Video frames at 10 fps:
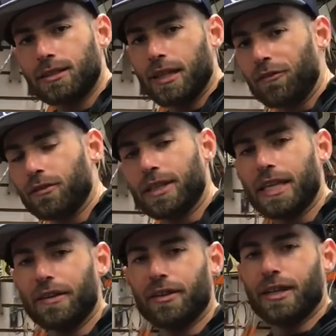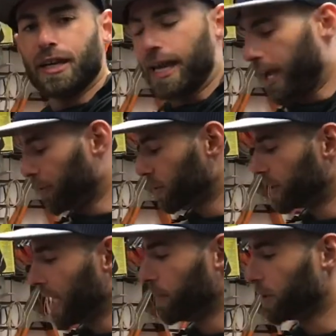Definitely give it ample
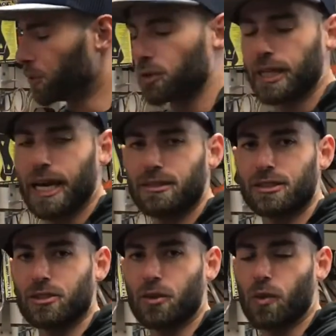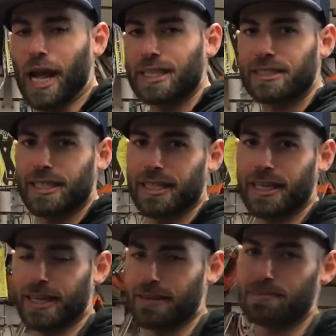time to cool down so the wax could
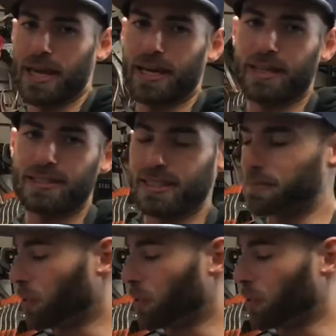get embedded into the